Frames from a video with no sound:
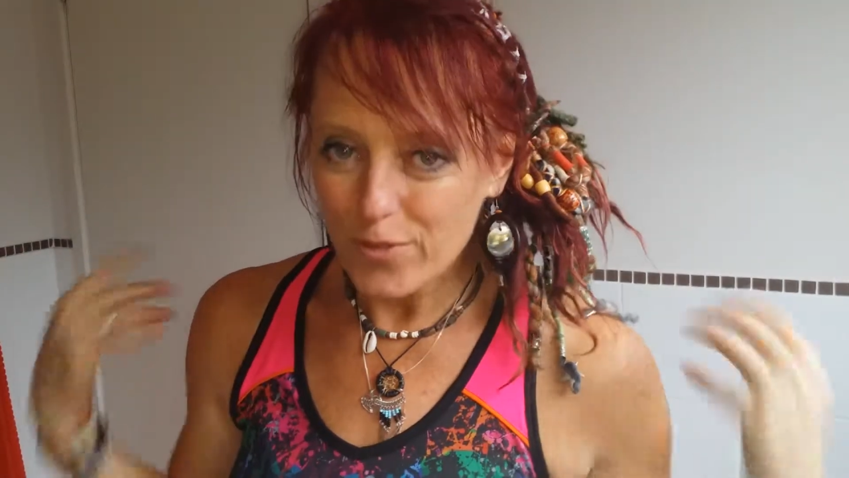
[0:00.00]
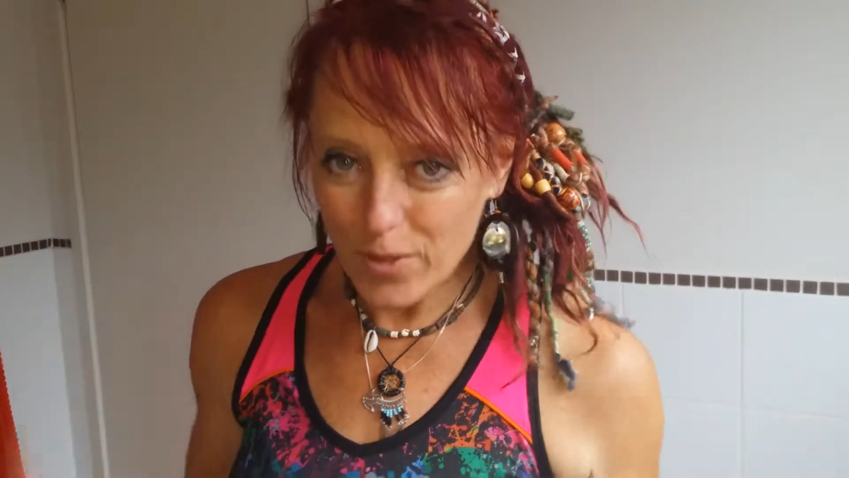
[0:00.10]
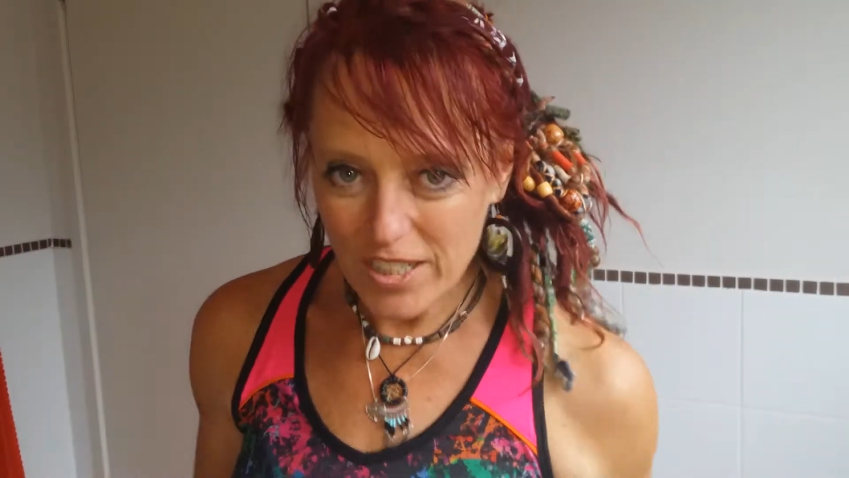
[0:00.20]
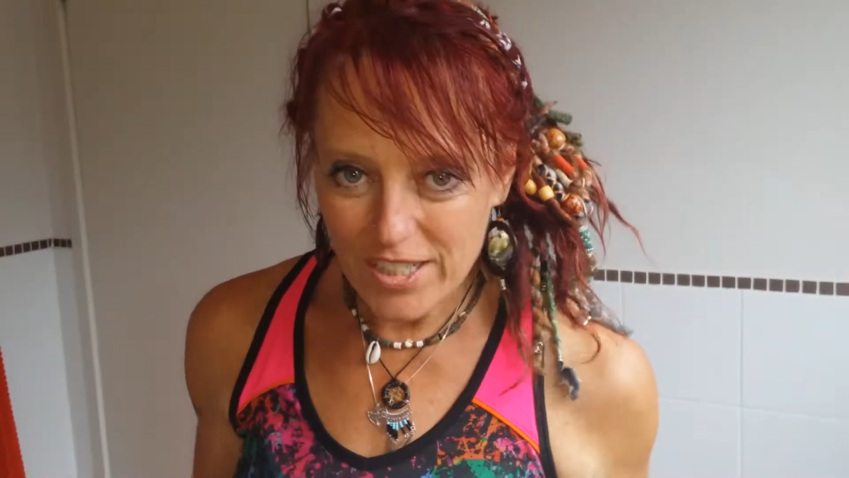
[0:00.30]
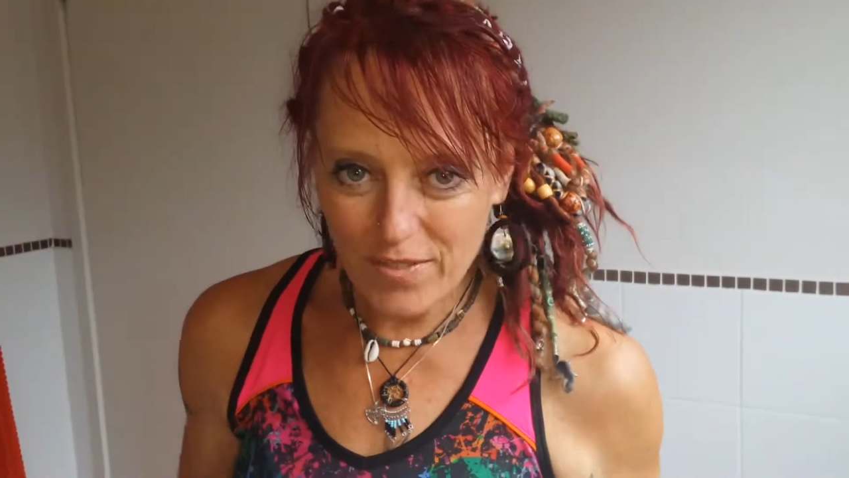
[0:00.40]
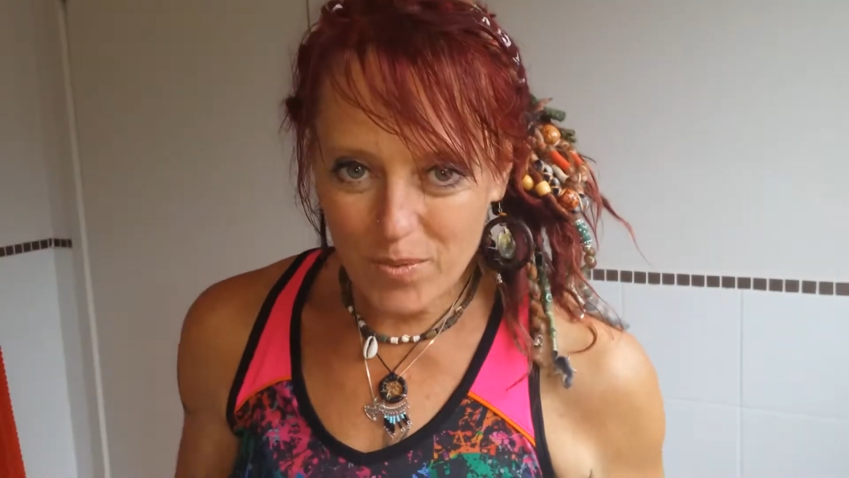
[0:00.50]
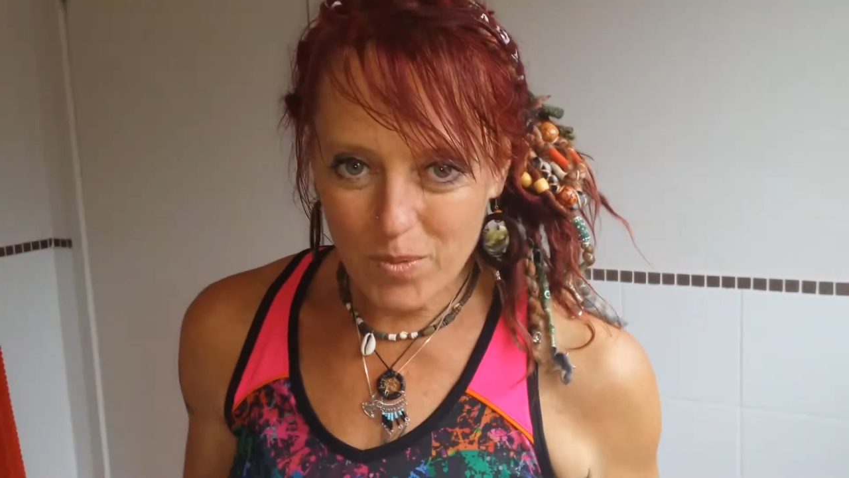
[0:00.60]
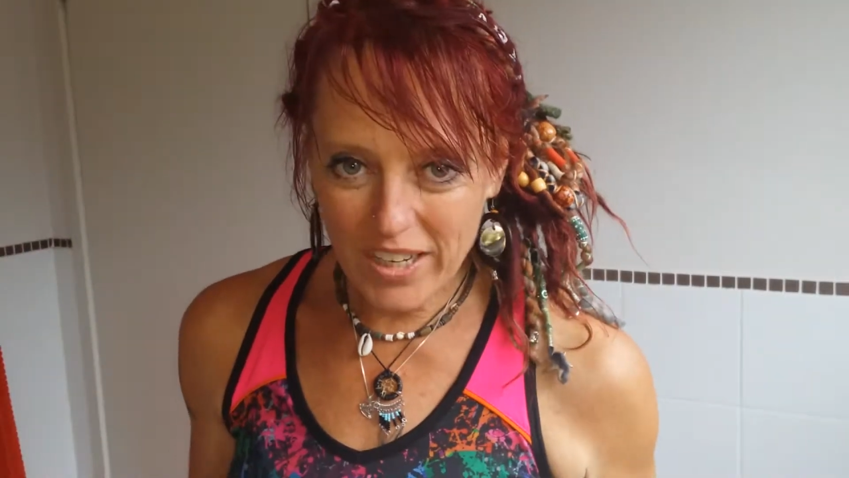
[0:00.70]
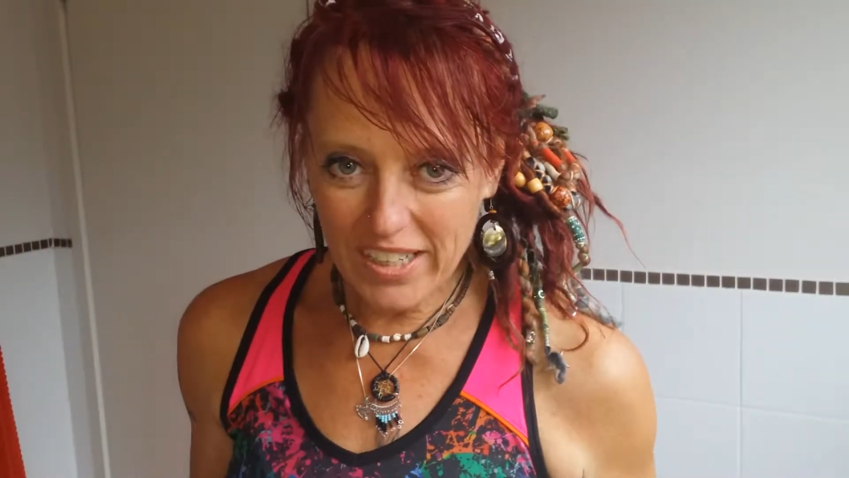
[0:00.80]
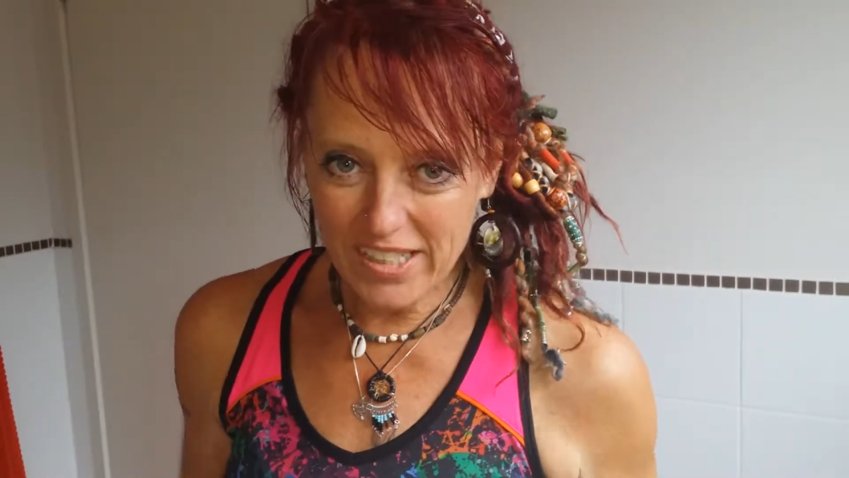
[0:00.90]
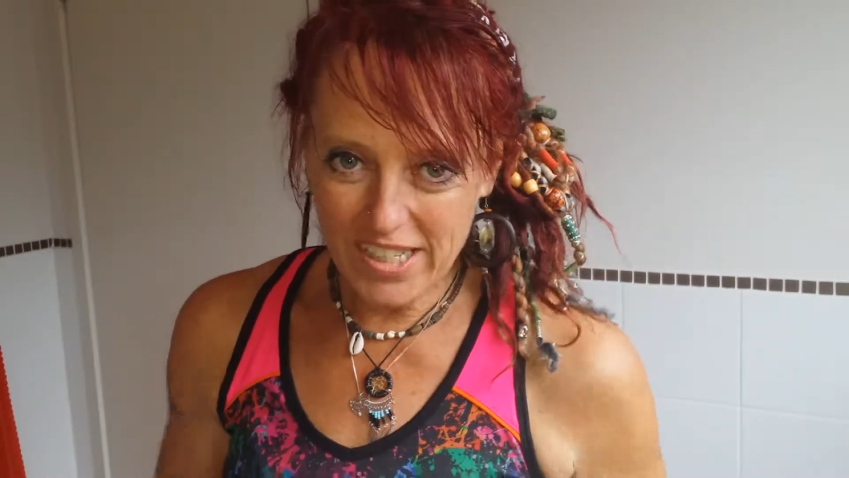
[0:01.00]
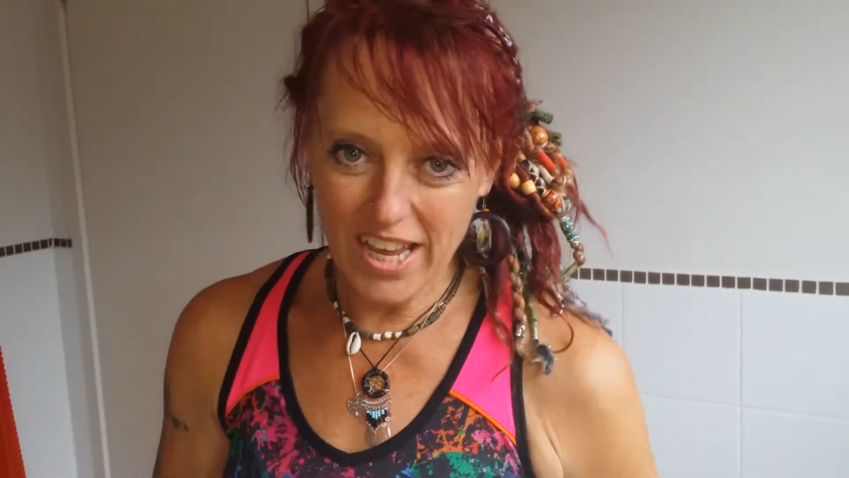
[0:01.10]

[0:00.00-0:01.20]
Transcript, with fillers: 47 weeks